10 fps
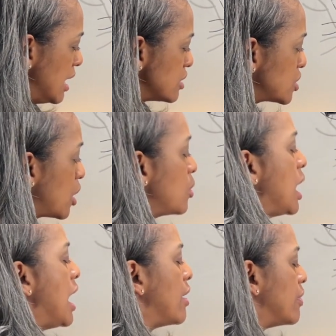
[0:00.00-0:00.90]
So
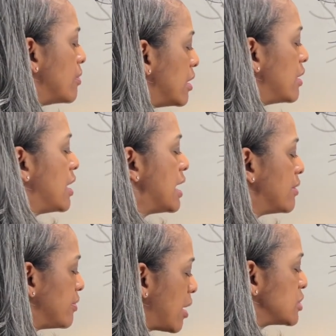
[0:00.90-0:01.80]

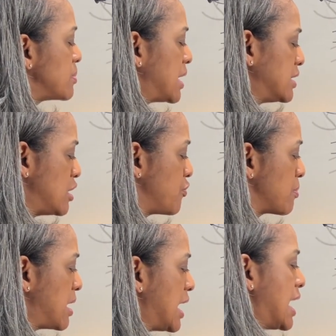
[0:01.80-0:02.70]
that was a big deal for
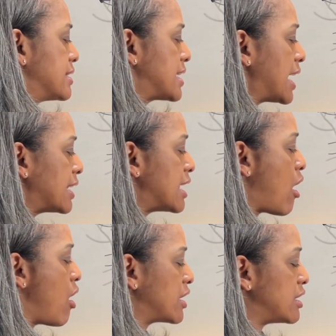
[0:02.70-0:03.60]
me. And taking it
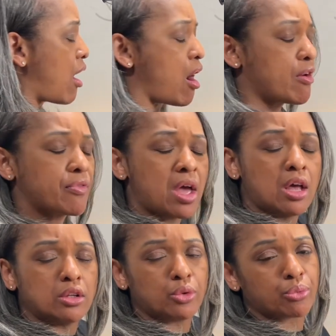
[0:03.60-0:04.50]
on and off,
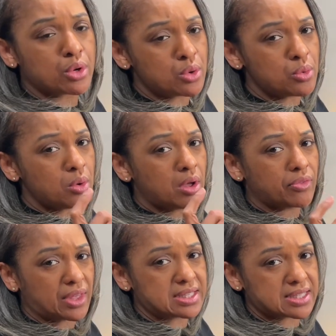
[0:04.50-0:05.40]
LaRue,
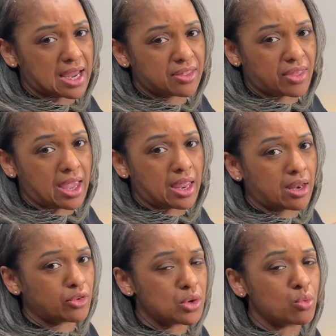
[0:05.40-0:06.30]
they say that
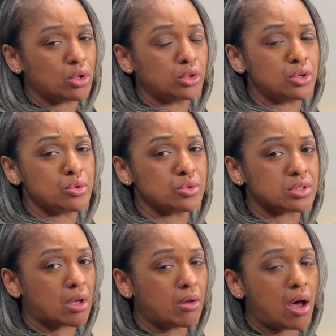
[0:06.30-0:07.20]
you will lose
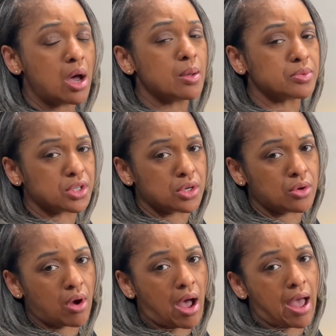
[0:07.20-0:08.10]
up
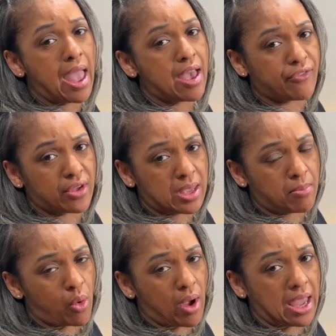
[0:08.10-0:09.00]
to a half a
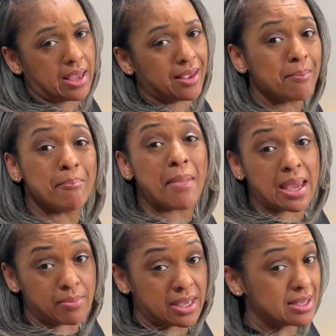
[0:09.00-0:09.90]
MOA,
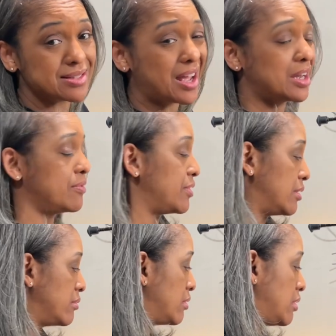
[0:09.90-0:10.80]
maybe. It's not
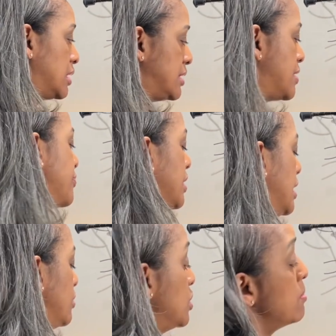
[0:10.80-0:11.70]
even a definite.
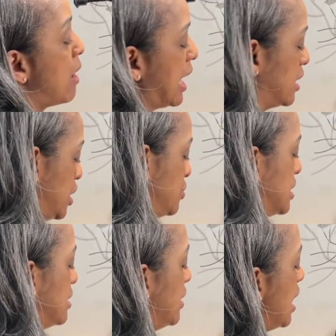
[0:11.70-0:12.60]
You might lose
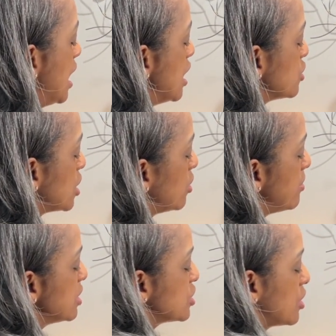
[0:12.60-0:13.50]
it. So let
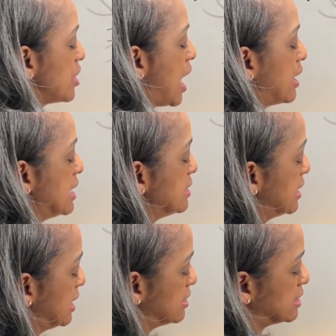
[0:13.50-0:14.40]
me show you how easy it
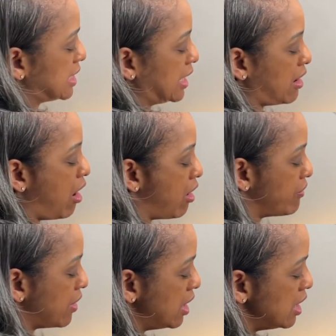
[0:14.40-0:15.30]
is to take it off.
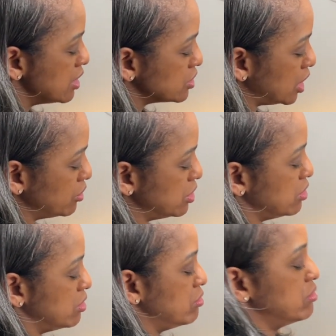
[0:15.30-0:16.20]
So
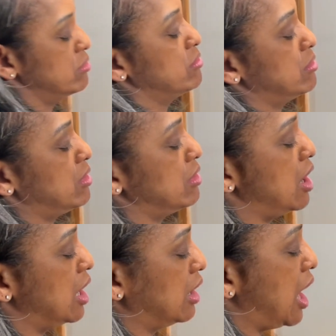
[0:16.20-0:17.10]
you
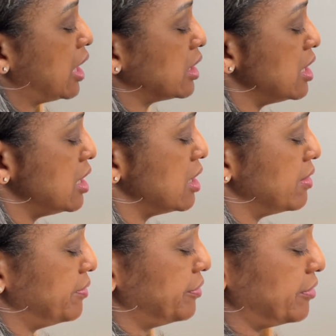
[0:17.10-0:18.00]
unlock it,
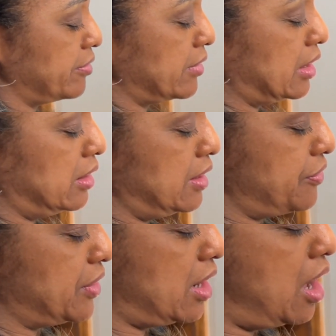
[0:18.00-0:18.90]
lift
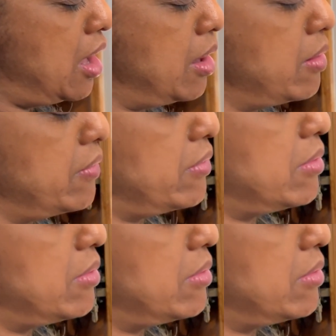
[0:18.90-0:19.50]
it up,